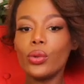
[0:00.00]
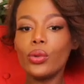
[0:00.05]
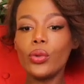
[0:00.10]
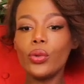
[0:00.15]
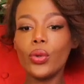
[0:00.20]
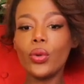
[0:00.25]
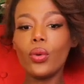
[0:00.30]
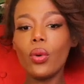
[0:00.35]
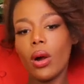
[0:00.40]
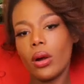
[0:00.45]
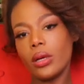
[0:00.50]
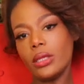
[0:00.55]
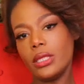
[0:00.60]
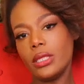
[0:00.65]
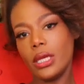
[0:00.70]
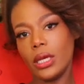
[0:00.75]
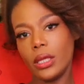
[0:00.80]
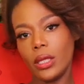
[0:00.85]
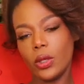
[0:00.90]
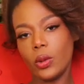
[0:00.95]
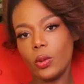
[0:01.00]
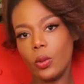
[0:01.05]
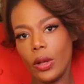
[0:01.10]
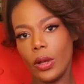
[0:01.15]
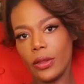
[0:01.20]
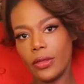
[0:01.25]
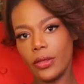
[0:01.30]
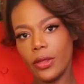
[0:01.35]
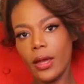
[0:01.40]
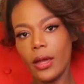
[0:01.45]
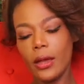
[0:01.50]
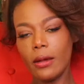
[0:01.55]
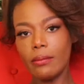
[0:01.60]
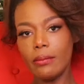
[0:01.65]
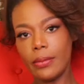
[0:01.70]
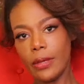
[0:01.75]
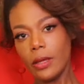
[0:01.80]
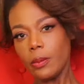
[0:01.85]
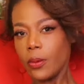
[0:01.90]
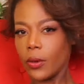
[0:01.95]
you are dealing with
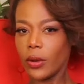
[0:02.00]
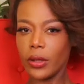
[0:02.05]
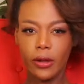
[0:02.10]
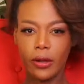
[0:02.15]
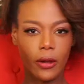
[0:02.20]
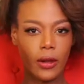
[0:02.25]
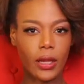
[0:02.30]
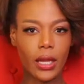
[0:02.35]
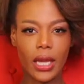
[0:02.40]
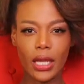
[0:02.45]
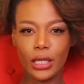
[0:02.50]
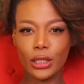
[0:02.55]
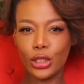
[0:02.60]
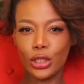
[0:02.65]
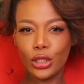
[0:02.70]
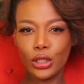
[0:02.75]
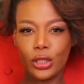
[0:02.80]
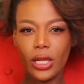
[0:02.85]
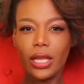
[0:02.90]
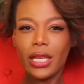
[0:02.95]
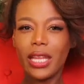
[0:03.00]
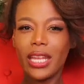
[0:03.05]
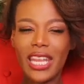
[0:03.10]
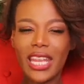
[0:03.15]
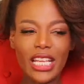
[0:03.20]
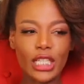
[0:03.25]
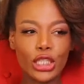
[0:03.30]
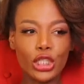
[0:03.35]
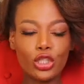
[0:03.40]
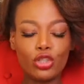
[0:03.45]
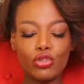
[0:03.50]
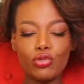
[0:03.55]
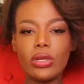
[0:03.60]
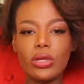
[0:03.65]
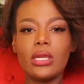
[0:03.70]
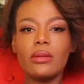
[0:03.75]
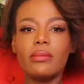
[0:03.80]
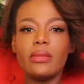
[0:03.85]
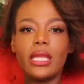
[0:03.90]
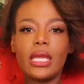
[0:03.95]
people in an
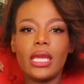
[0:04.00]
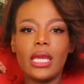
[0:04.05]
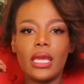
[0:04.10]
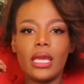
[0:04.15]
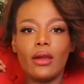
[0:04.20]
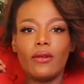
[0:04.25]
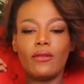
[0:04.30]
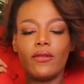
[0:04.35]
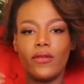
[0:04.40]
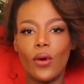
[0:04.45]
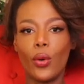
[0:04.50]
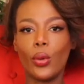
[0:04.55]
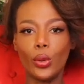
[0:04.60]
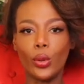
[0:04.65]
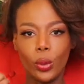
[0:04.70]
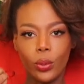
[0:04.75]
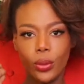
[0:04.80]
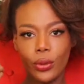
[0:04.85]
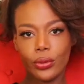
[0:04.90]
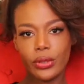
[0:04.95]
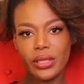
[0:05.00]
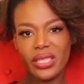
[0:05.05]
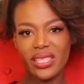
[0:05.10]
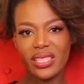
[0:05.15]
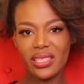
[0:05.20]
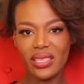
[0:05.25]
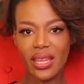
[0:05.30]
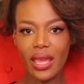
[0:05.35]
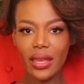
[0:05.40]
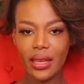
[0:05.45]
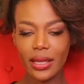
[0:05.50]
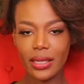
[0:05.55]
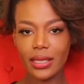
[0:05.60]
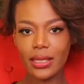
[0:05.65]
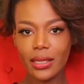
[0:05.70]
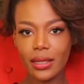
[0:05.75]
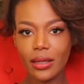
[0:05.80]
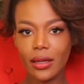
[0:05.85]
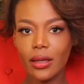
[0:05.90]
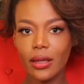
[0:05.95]
extremely vulnerable
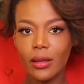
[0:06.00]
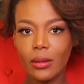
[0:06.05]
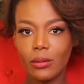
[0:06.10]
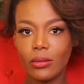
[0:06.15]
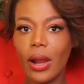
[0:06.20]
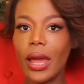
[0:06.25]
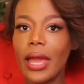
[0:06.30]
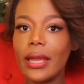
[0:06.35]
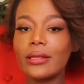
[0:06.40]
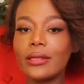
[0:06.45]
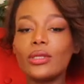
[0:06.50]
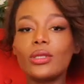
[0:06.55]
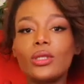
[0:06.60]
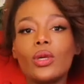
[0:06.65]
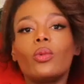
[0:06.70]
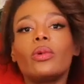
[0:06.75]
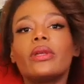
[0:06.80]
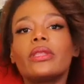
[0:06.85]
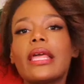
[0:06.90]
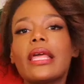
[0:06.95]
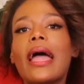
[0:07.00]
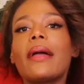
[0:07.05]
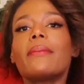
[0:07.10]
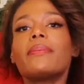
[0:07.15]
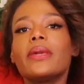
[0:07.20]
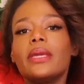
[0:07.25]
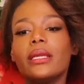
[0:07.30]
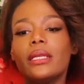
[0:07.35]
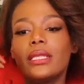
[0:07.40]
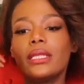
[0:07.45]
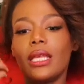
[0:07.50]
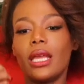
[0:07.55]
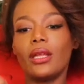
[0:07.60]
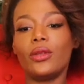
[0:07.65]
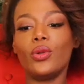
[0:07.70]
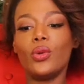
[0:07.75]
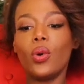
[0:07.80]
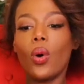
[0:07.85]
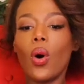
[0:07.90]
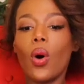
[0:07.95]
state, right? So with that being
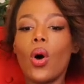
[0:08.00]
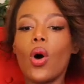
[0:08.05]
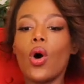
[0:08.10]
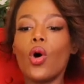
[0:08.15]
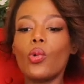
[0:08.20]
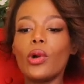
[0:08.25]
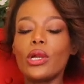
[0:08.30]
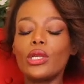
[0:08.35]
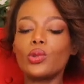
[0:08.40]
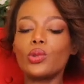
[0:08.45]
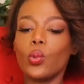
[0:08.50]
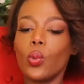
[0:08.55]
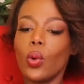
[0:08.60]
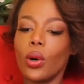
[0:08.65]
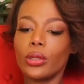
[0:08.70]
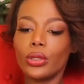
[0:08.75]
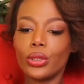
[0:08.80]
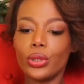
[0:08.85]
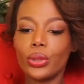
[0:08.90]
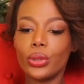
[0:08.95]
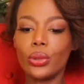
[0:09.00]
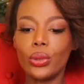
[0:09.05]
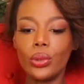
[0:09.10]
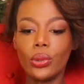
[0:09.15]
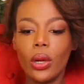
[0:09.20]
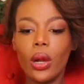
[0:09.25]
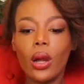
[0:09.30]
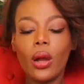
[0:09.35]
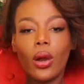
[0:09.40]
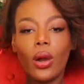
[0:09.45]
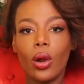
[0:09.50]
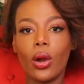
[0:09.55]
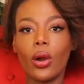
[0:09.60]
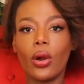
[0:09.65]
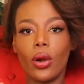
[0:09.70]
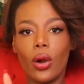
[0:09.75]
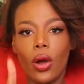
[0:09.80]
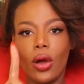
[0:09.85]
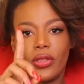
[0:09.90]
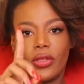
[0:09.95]
said, you always want to
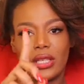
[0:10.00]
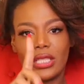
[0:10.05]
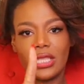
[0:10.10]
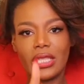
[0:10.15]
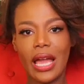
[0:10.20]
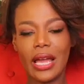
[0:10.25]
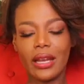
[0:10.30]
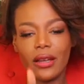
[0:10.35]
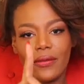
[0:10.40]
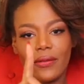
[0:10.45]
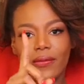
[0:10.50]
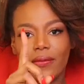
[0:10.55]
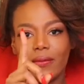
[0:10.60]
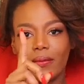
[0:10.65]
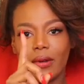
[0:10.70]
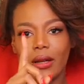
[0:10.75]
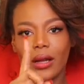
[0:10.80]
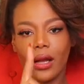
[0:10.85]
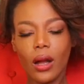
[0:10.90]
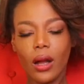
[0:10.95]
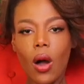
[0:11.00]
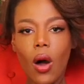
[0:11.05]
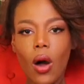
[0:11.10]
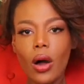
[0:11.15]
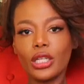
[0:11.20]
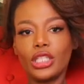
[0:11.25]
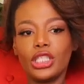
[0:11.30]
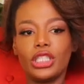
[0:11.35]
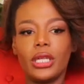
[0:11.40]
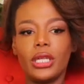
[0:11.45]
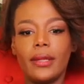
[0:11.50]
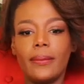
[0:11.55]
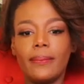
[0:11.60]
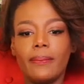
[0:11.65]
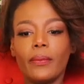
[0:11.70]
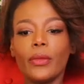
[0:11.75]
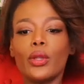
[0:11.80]
err on the side of caution.